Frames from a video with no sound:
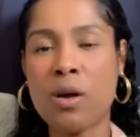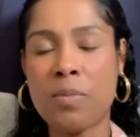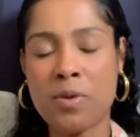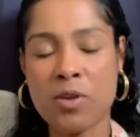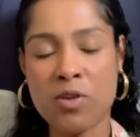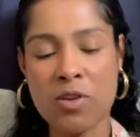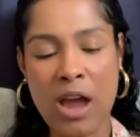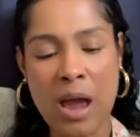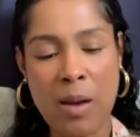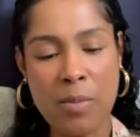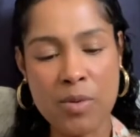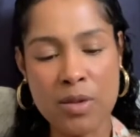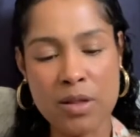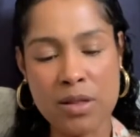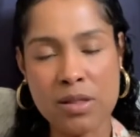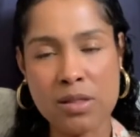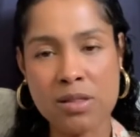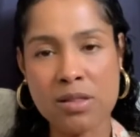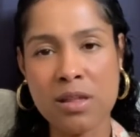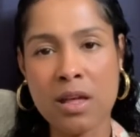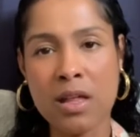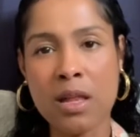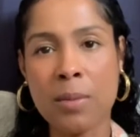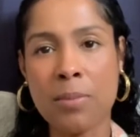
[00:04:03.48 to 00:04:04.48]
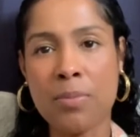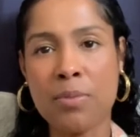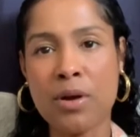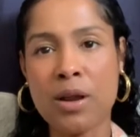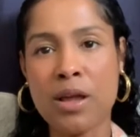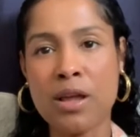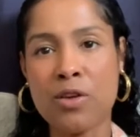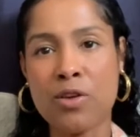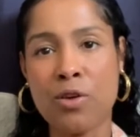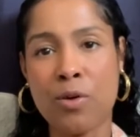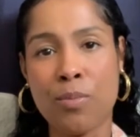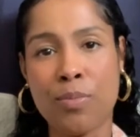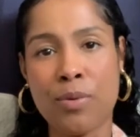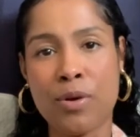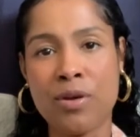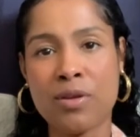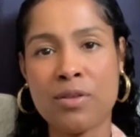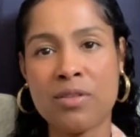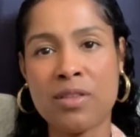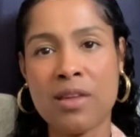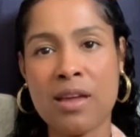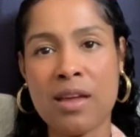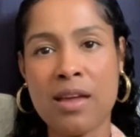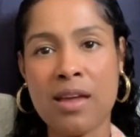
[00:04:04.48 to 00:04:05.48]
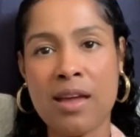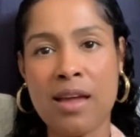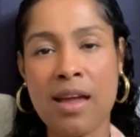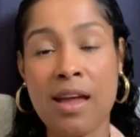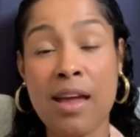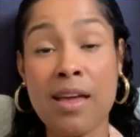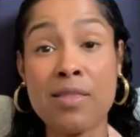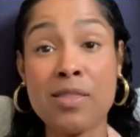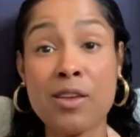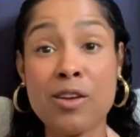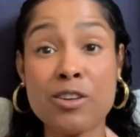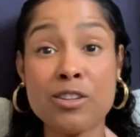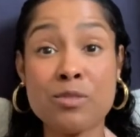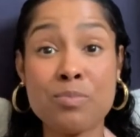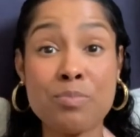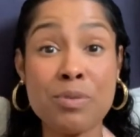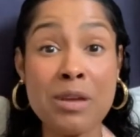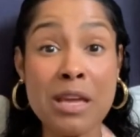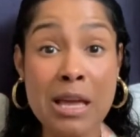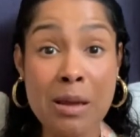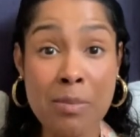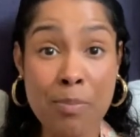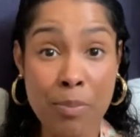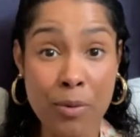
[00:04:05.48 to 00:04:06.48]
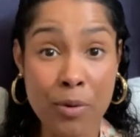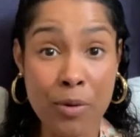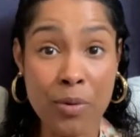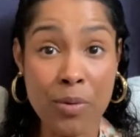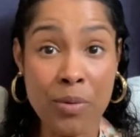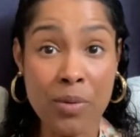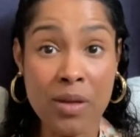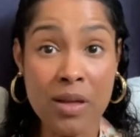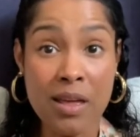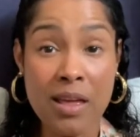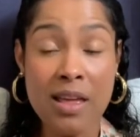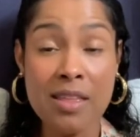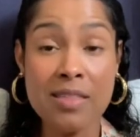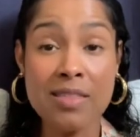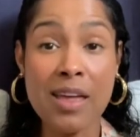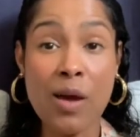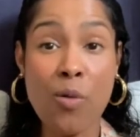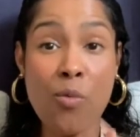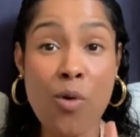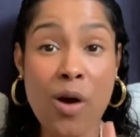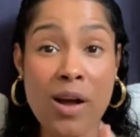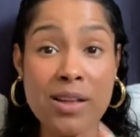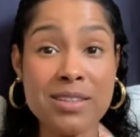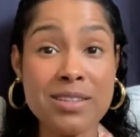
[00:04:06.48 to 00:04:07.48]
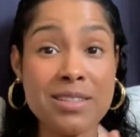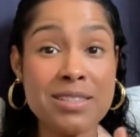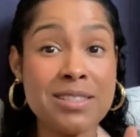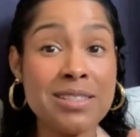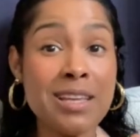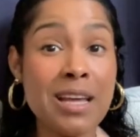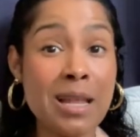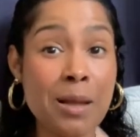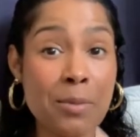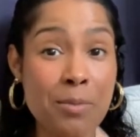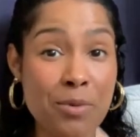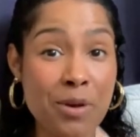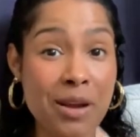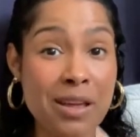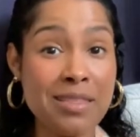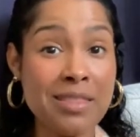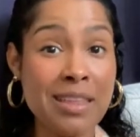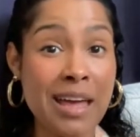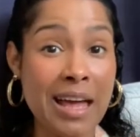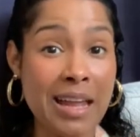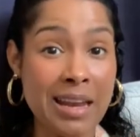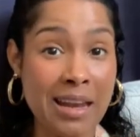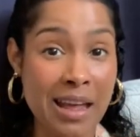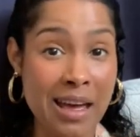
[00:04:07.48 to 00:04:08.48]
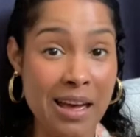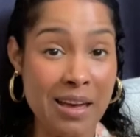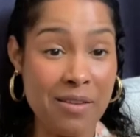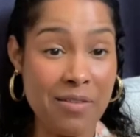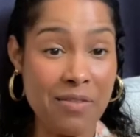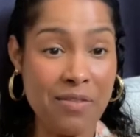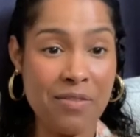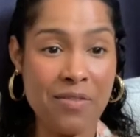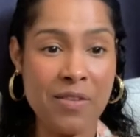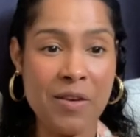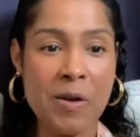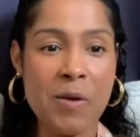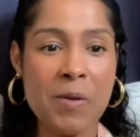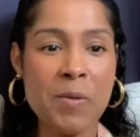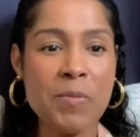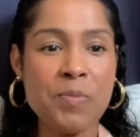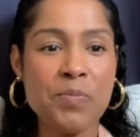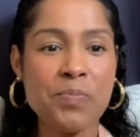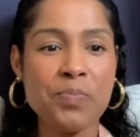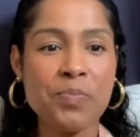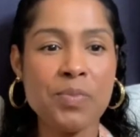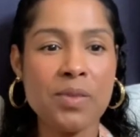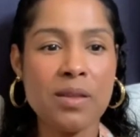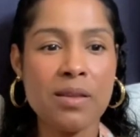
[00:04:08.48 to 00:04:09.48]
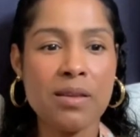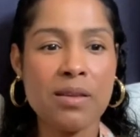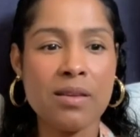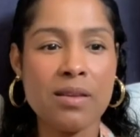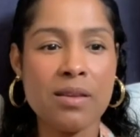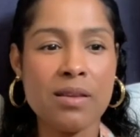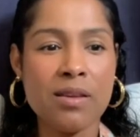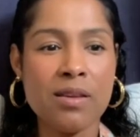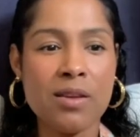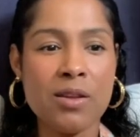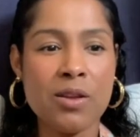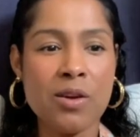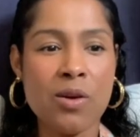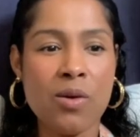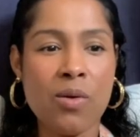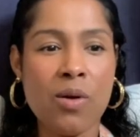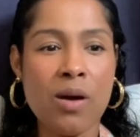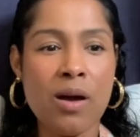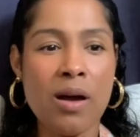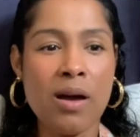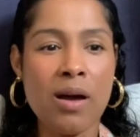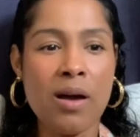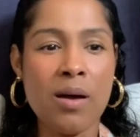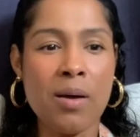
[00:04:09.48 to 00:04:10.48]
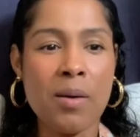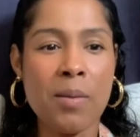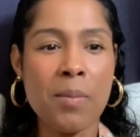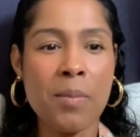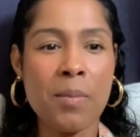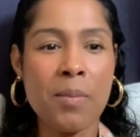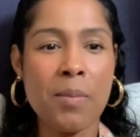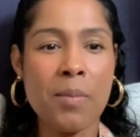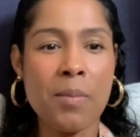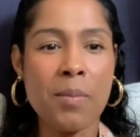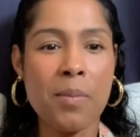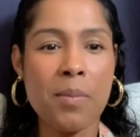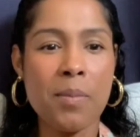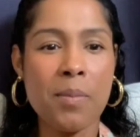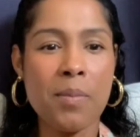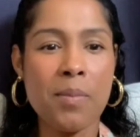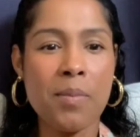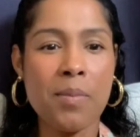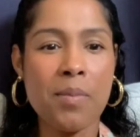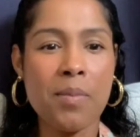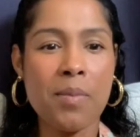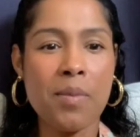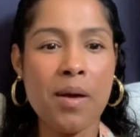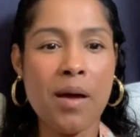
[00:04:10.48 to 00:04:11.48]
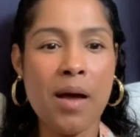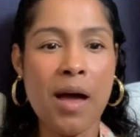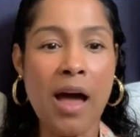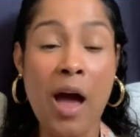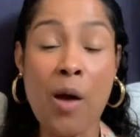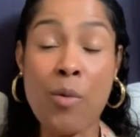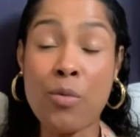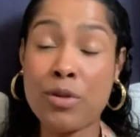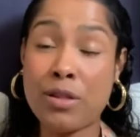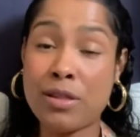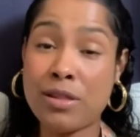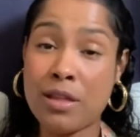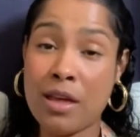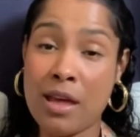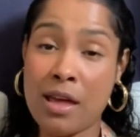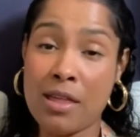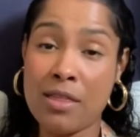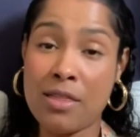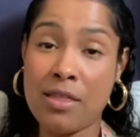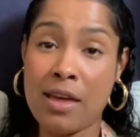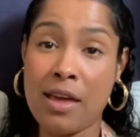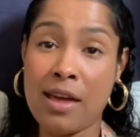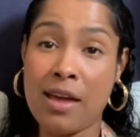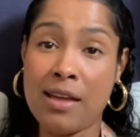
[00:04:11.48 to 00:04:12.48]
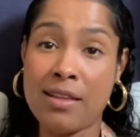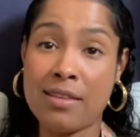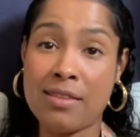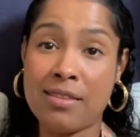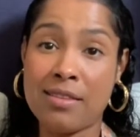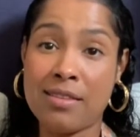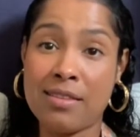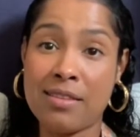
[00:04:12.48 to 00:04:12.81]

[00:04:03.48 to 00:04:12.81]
and you're able to celebrate your birthday. And there's people that want to celebrate that life. I will say that